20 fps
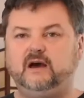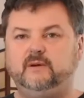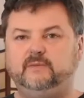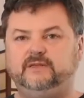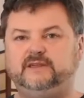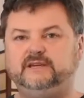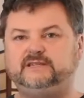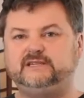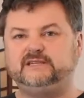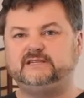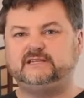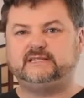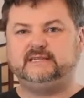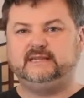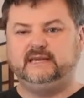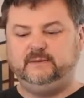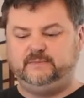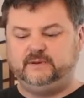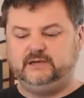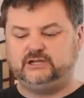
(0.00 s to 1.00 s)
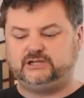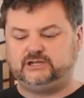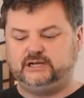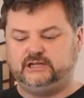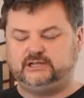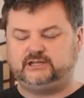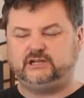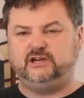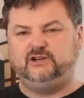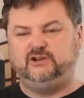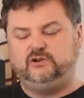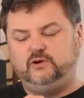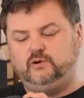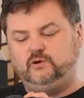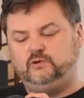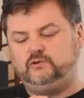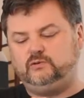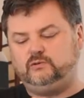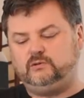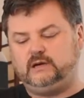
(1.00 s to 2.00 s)
But this is a sleeping sheet, so
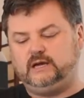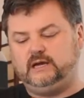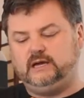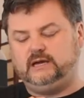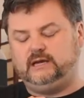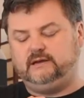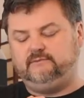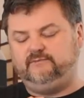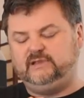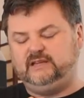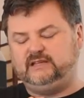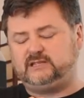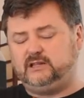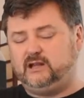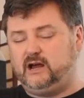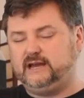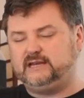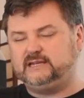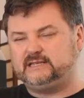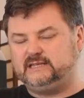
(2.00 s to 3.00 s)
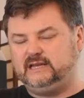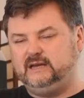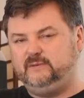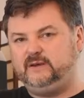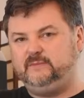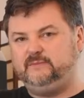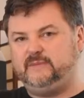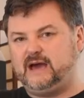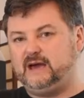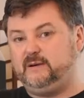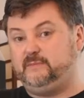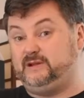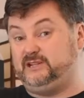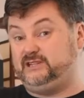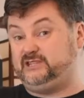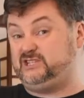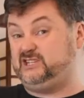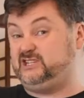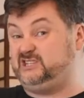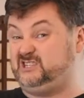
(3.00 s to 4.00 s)
it's like a sleeping bag, but
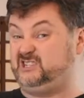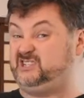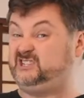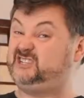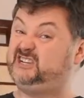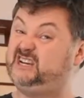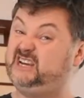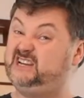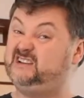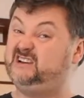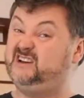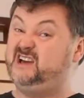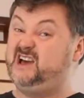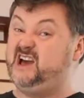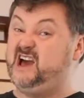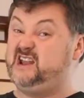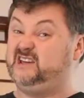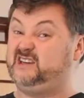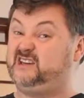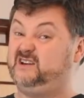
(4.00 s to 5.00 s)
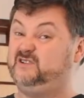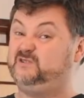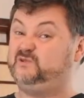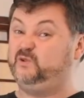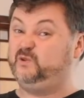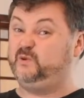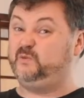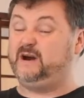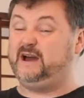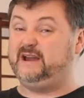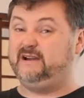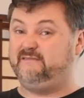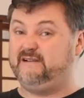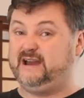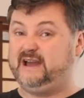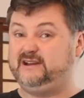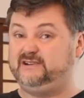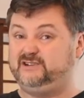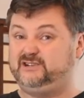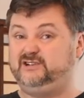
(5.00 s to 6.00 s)
it's just a sheet, and it goes all the way
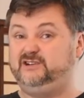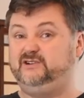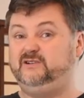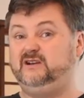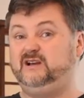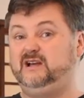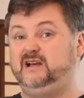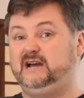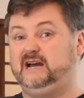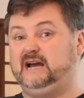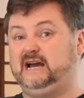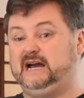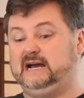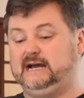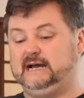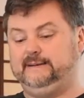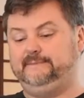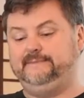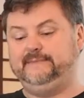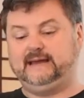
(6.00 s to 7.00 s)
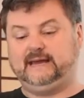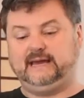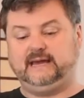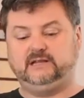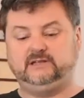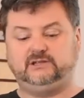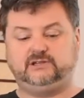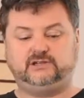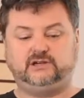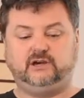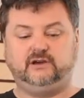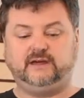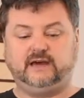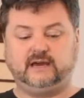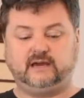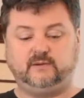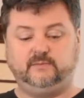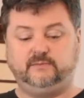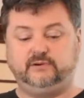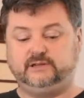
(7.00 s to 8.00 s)
around you, and so
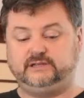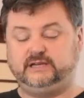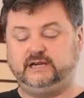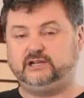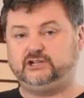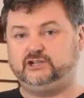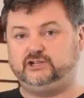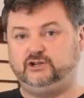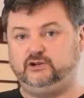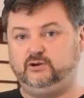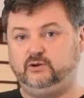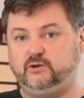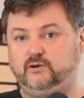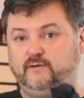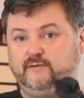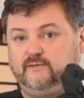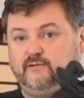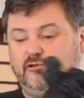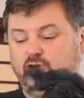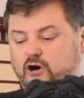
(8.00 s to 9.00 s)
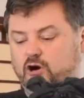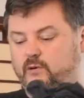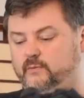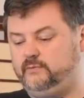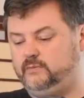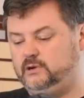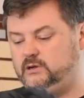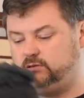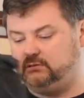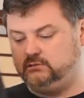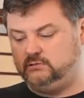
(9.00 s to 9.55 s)
that can protect you from